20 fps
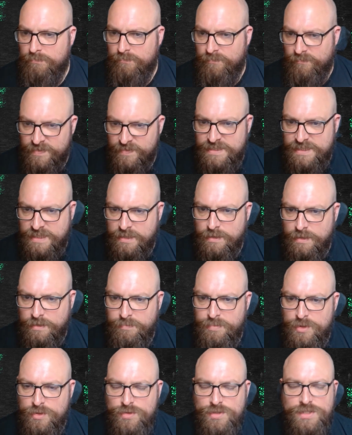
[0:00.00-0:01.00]
Physical
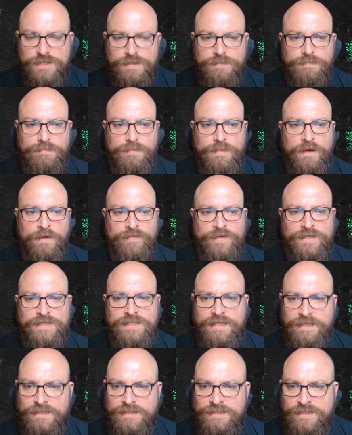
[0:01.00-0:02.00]
abuse,
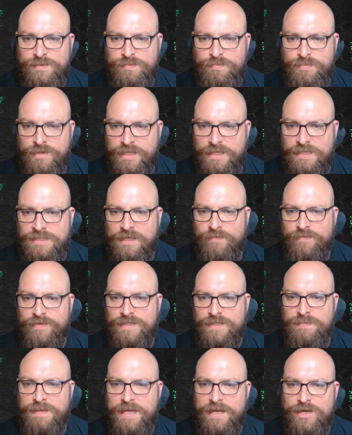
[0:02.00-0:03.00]
obviously, this is pretty
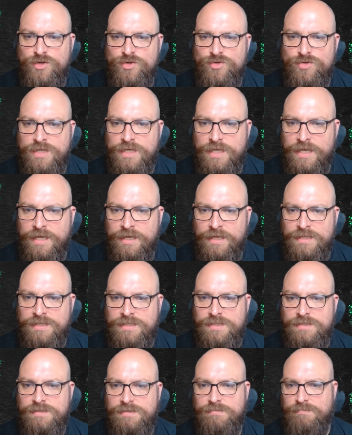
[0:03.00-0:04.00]
self-explanatory.
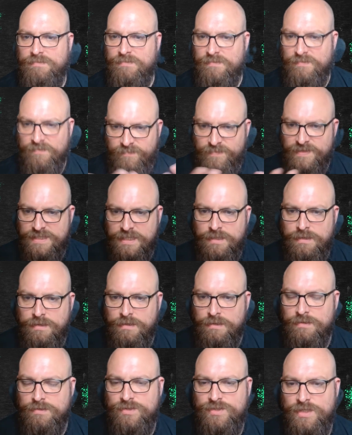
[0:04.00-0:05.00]
It's
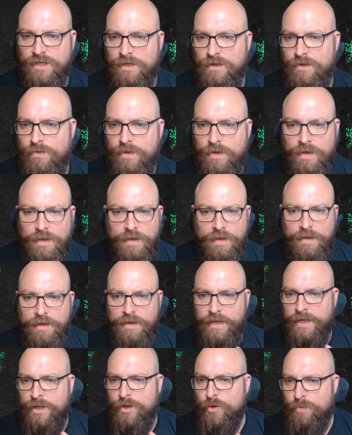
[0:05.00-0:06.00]
physical, so
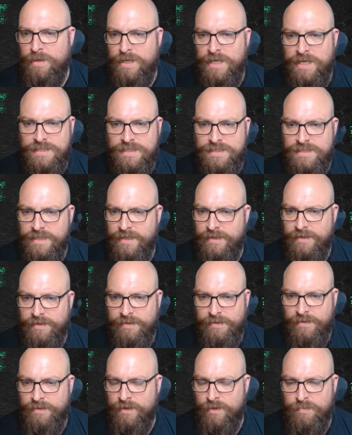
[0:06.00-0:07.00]
it could be
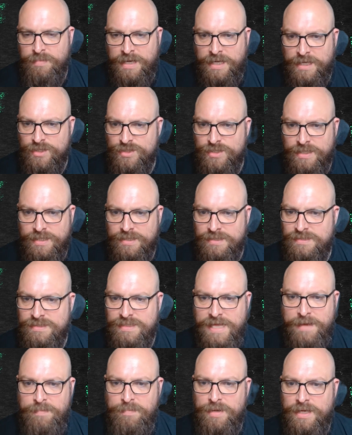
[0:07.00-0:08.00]
hitting, punching,
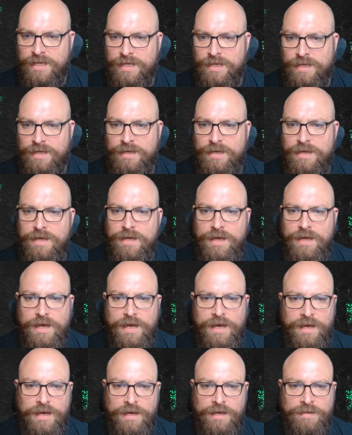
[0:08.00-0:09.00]
slapping,
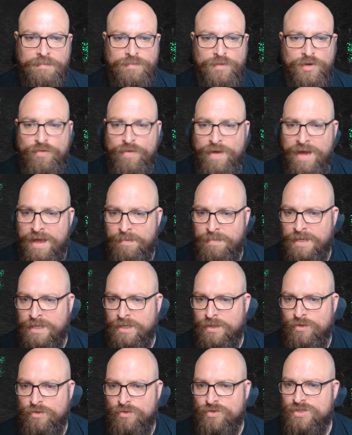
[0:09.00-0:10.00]

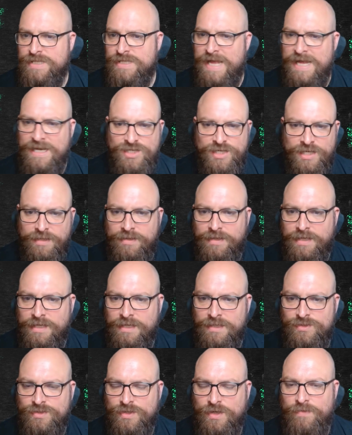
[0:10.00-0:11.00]
grabbing you, snatching
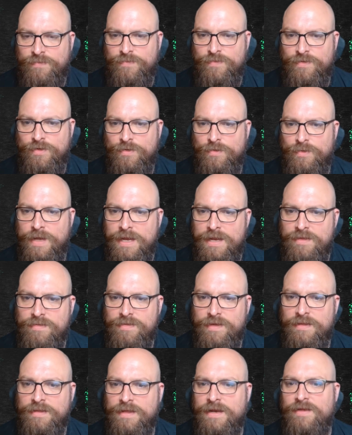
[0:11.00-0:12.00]
things off you,
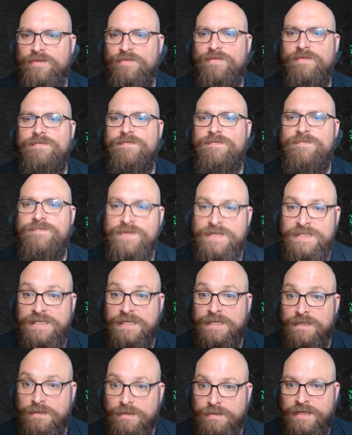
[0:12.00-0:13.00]
anything that is
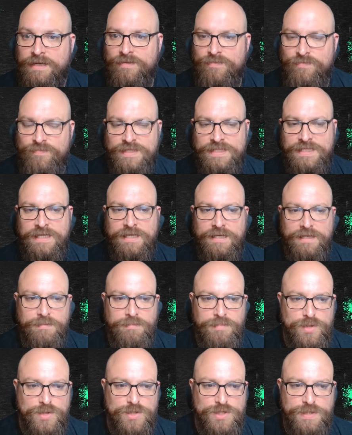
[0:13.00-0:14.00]
physical
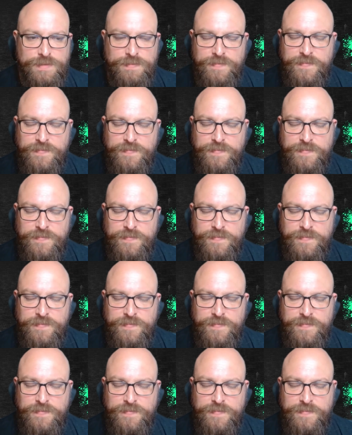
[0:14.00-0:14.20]
abuse.